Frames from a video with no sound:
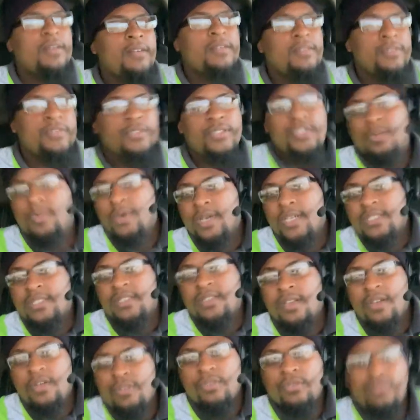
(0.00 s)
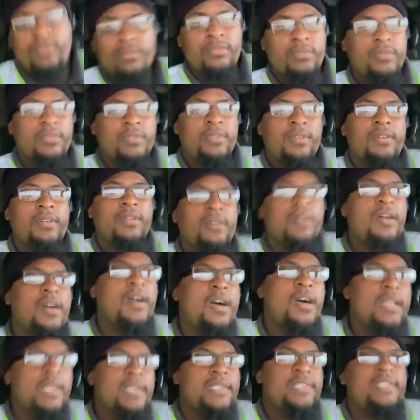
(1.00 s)
So, what's new?
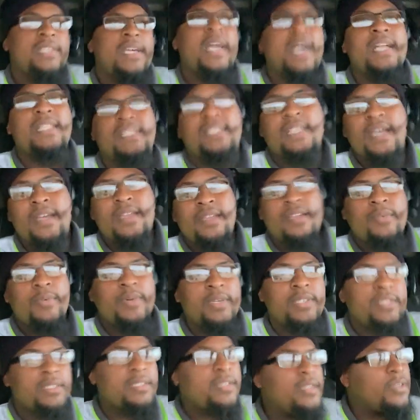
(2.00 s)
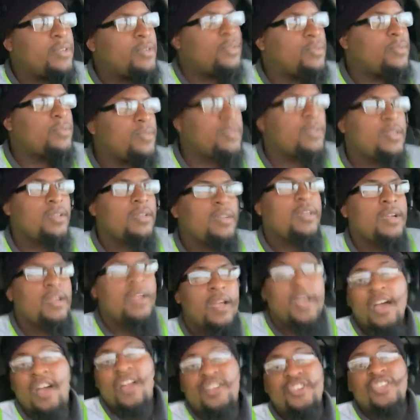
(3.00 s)
Let's see, I tell you what's new.
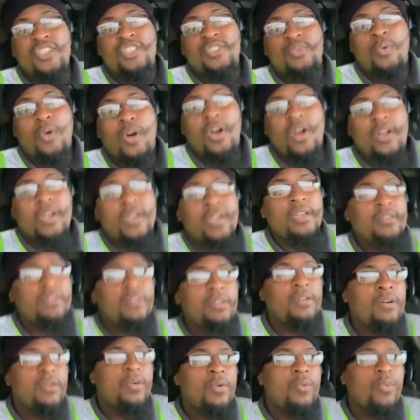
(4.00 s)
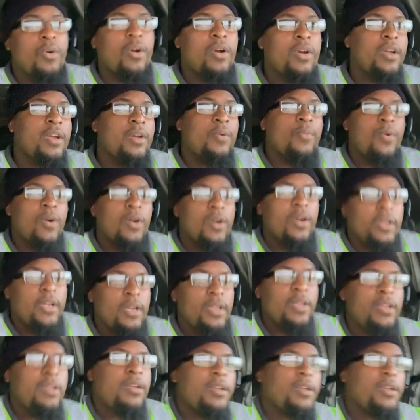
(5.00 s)
Just working, working, working.